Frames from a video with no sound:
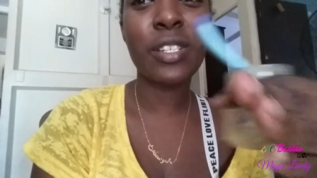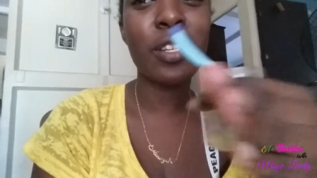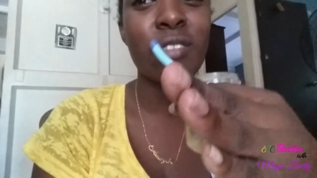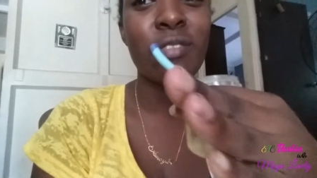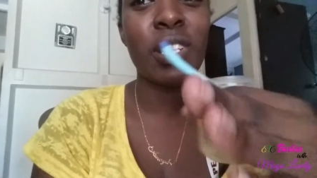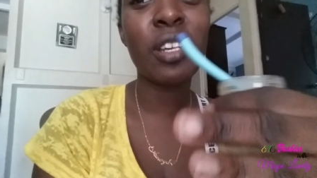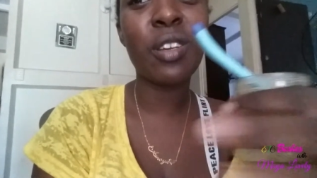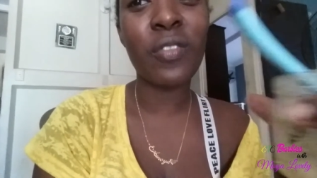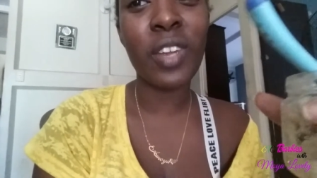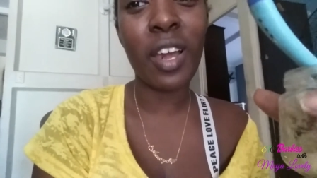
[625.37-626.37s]
He doesn't really
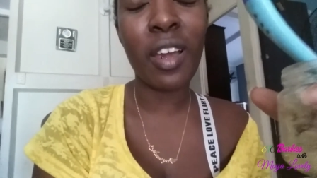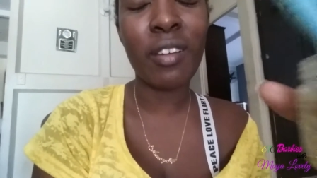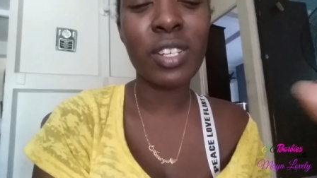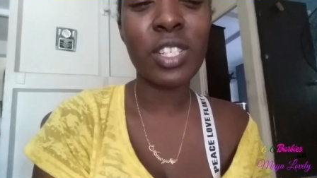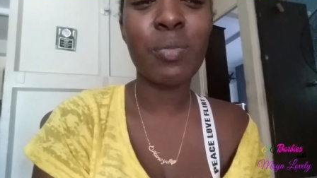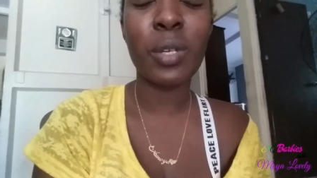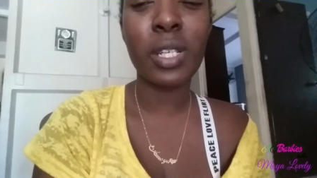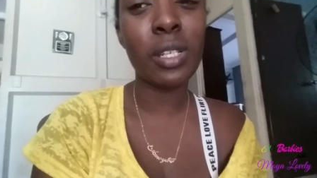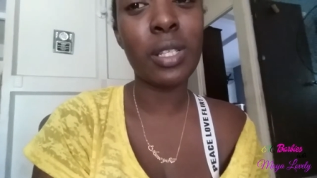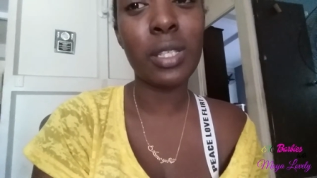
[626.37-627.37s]
love the Irish, but
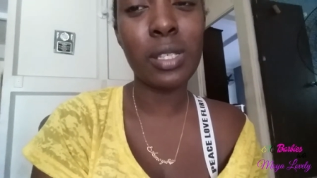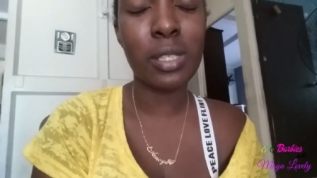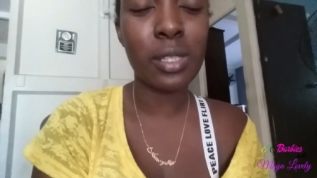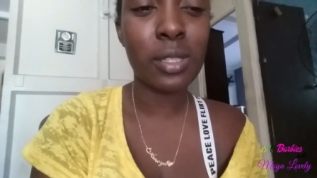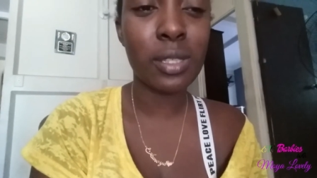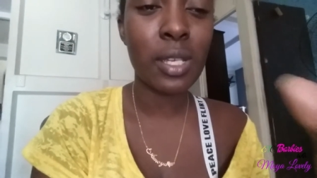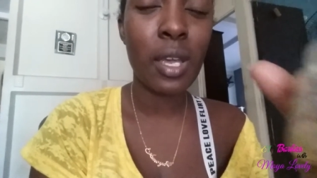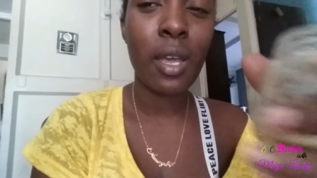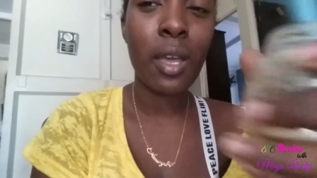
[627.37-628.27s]
he'll eat it. He